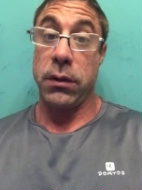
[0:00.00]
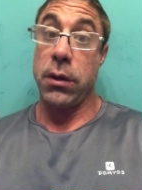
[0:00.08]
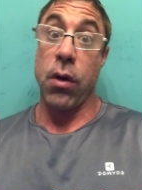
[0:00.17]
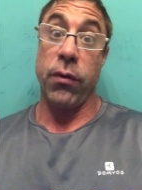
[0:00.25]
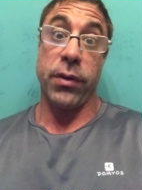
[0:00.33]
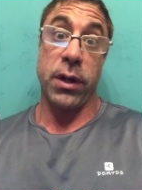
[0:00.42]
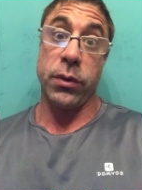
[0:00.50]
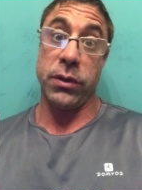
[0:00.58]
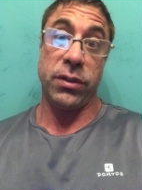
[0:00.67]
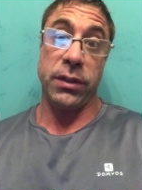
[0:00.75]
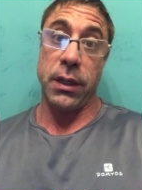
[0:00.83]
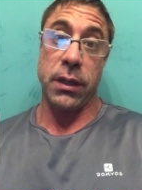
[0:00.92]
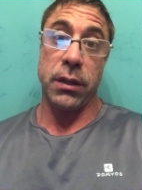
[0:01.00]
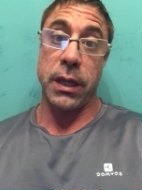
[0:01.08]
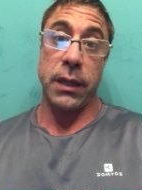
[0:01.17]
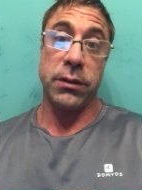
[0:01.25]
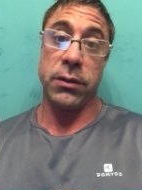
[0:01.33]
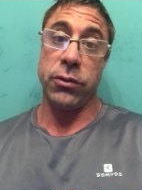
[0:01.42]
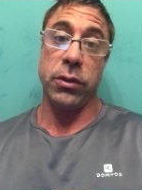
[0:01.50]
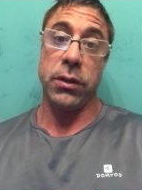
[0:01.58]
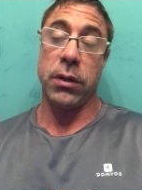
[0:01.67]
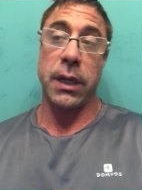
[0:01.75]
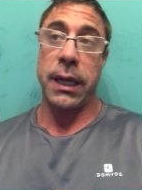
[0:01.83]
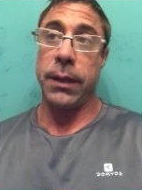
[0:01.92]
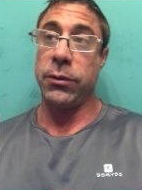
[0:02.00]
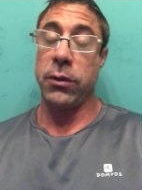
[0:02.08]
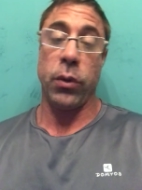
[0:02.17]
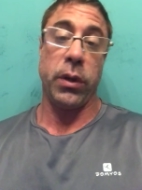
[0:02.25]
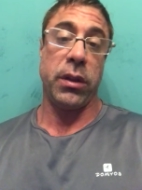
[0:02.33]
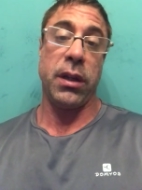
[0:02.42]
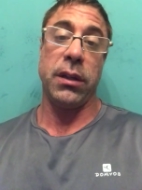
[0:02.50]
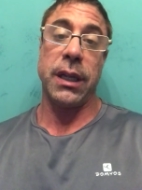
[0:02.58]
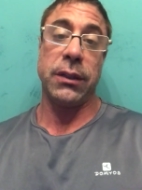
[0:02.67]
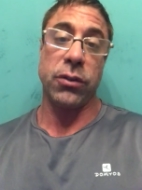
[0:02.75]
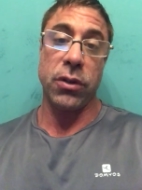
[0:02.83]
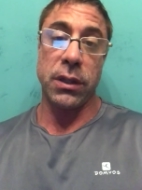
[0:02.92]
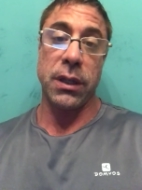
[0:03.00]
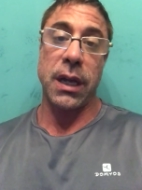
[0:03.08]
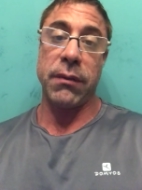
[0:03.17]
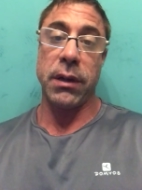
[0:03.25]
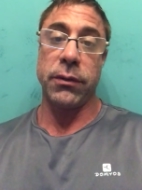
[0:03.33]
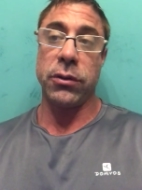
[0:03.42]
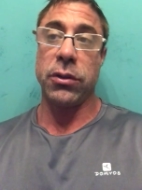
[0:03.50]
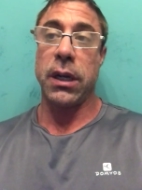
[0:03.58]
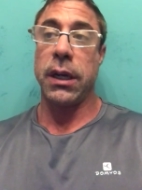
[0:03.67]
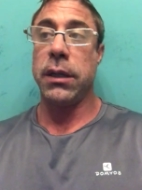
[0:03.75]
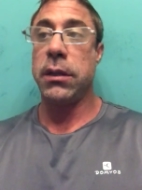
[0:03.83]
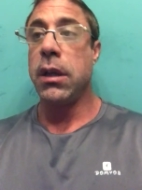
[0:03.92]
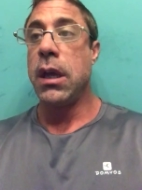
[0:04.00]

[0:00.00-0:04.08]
Don't fuck with Centrino Labs. The only thing that's good that I've ever tried